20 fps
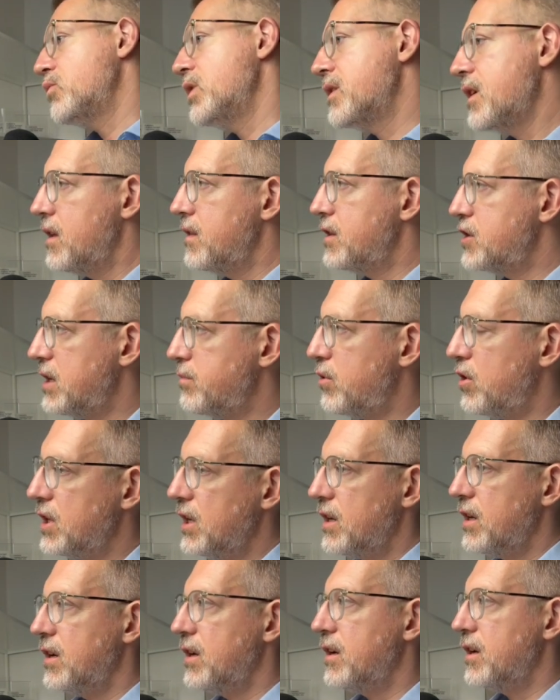Now, one of the
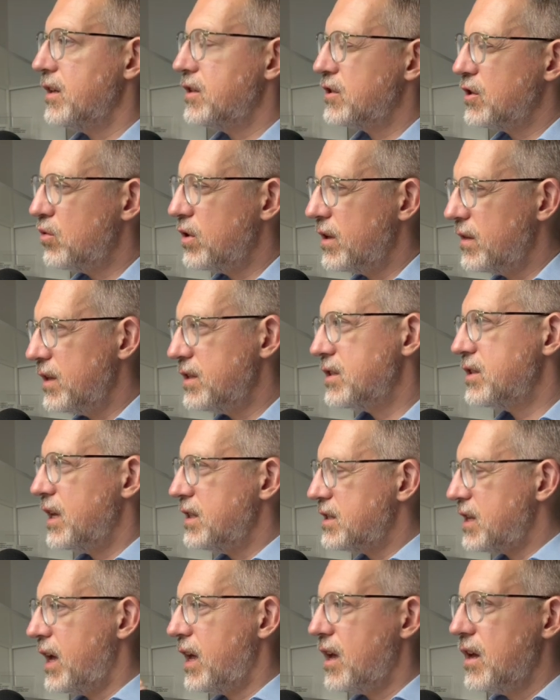most important things,
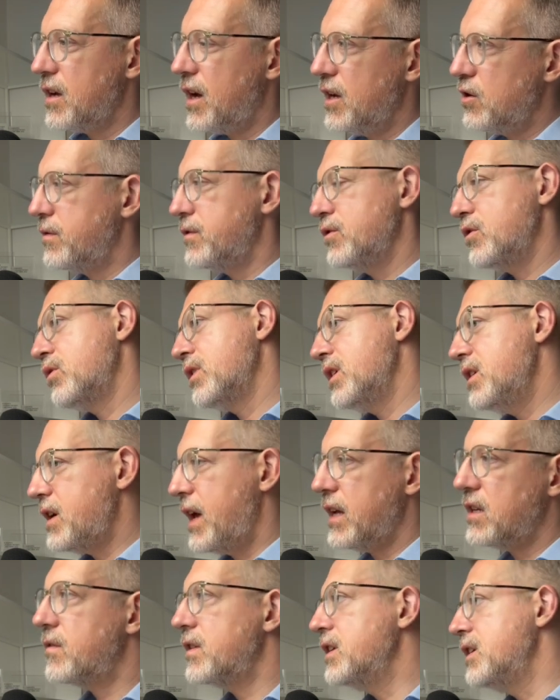especially when you're dealing with
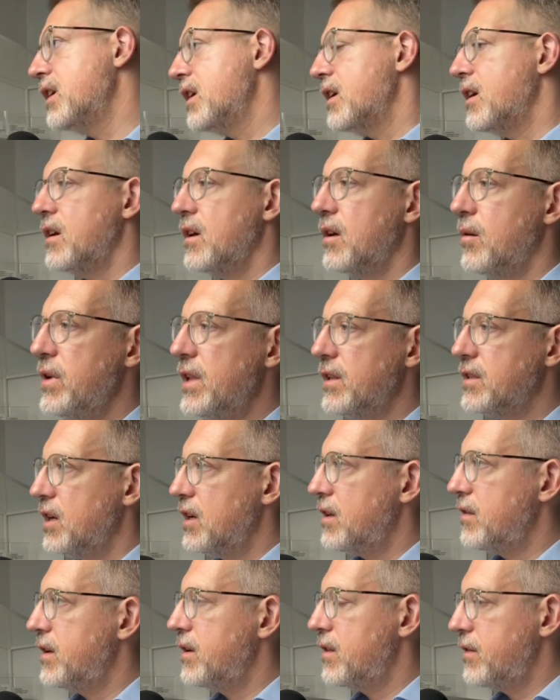confidential
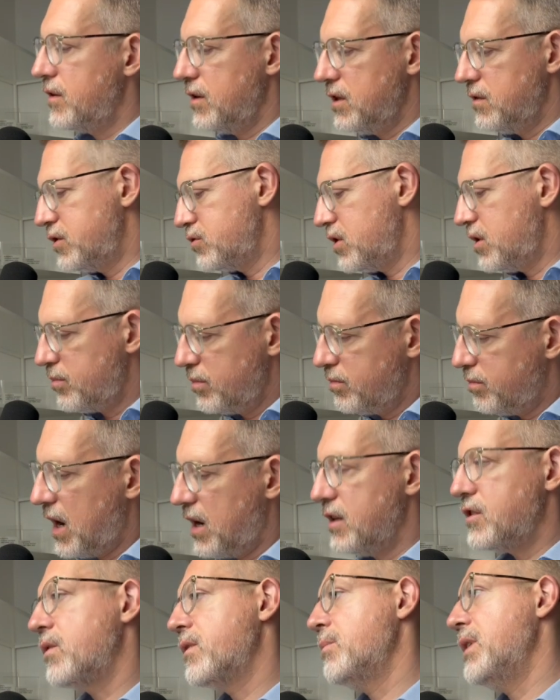information, is
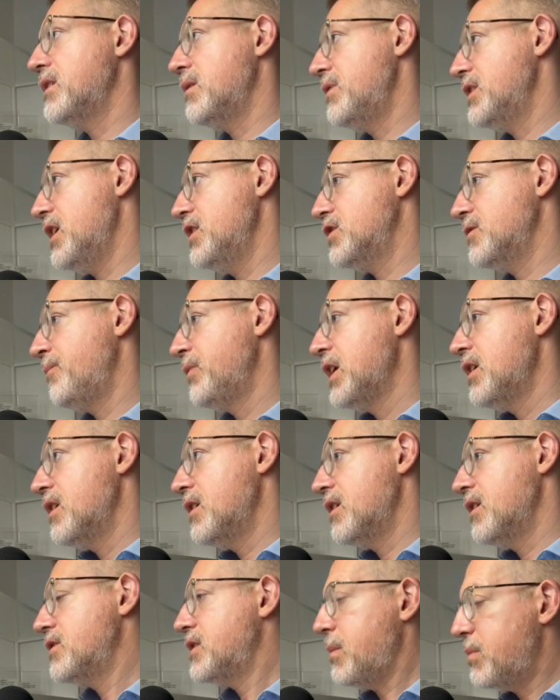security. Oh, absolutely.
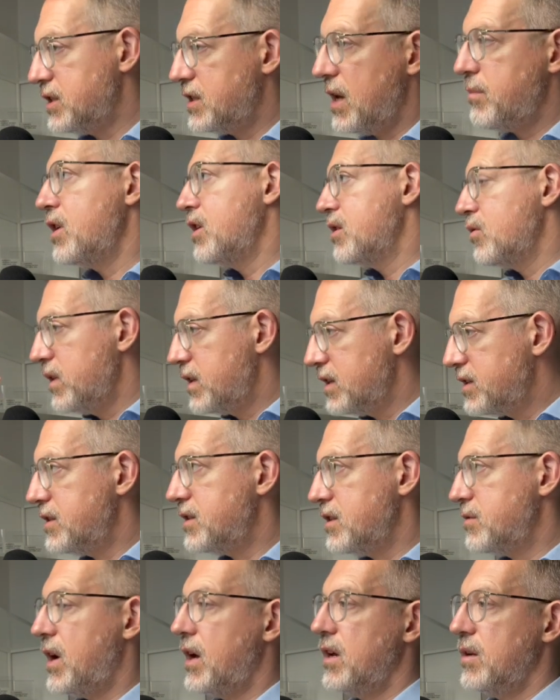And the seminar really
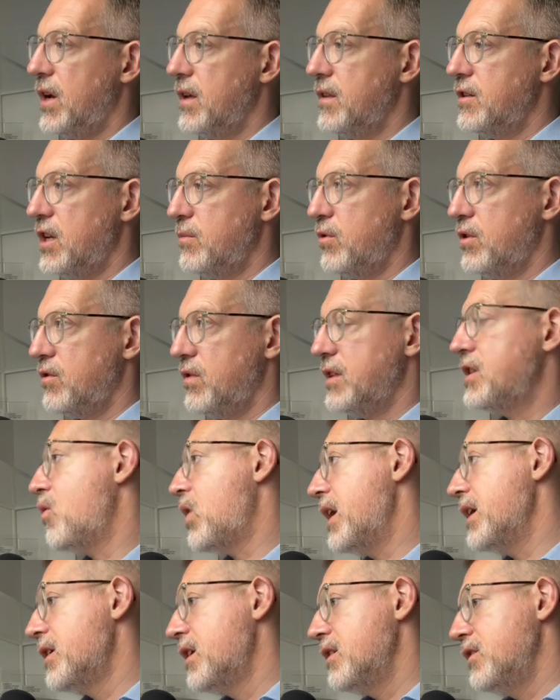addressed that head on. They
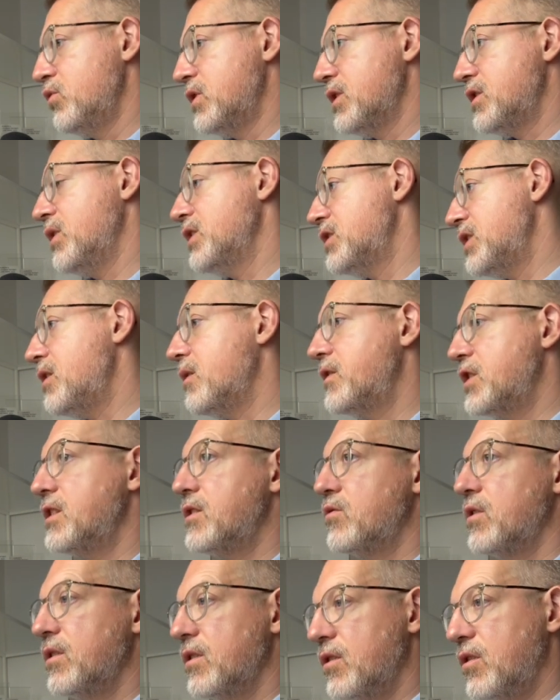talked about the
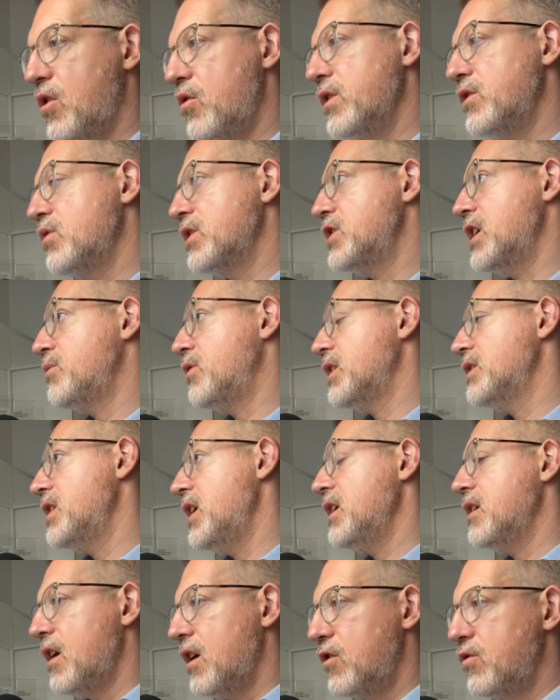advantages of using local
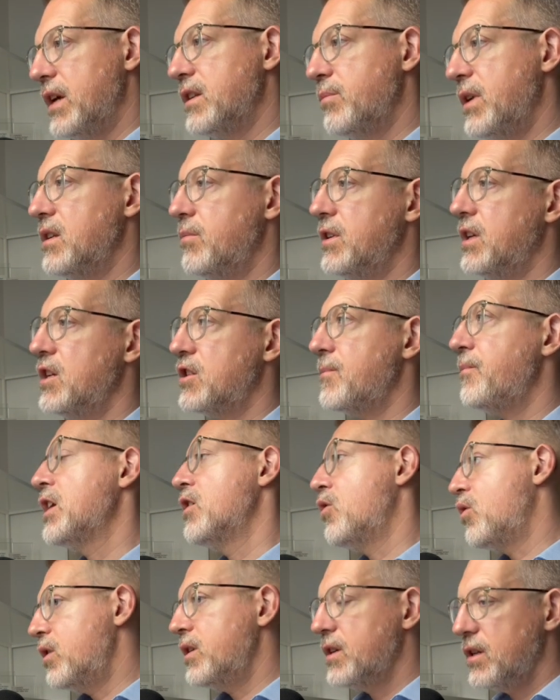AI tools like
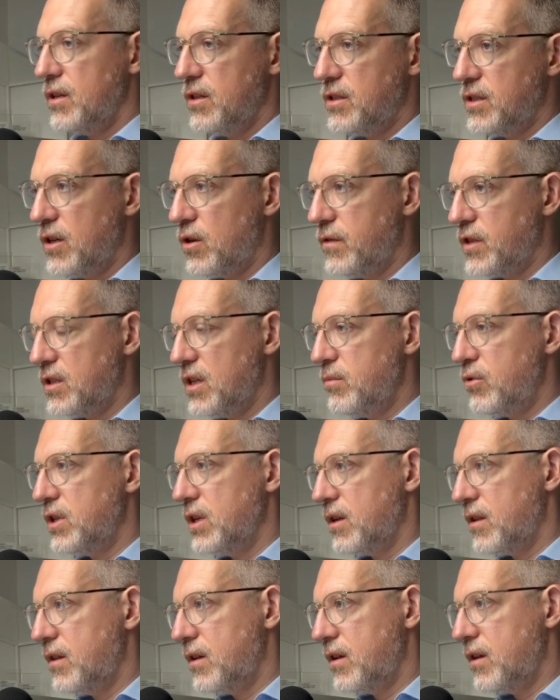GPT-4,
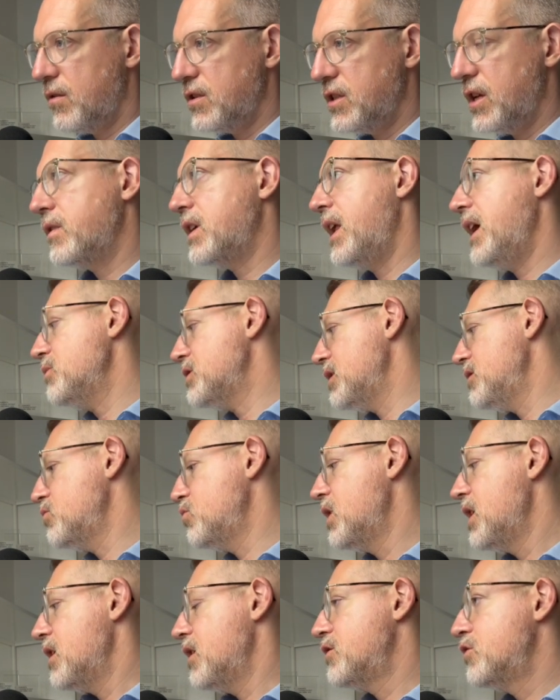all because all your
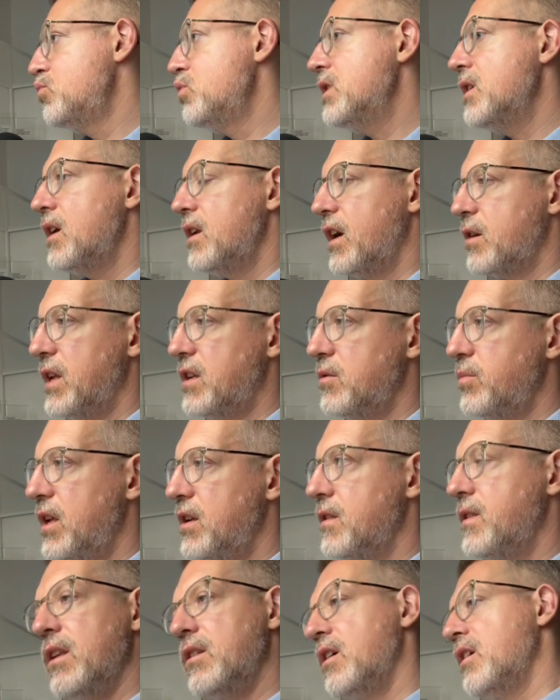data stays on your own
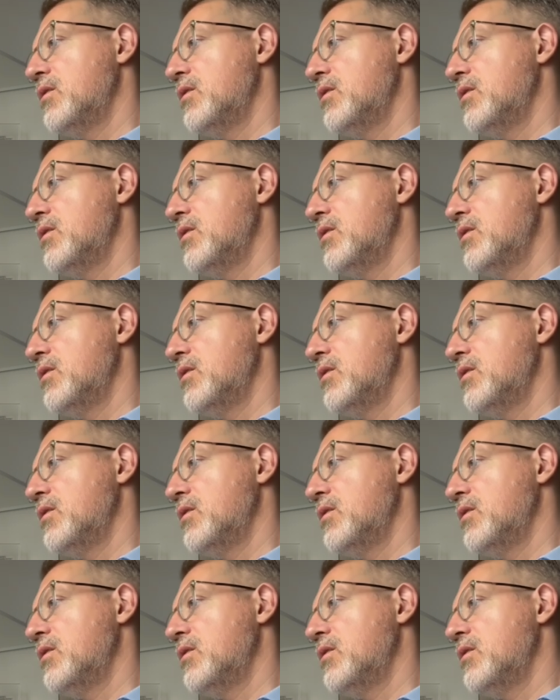device.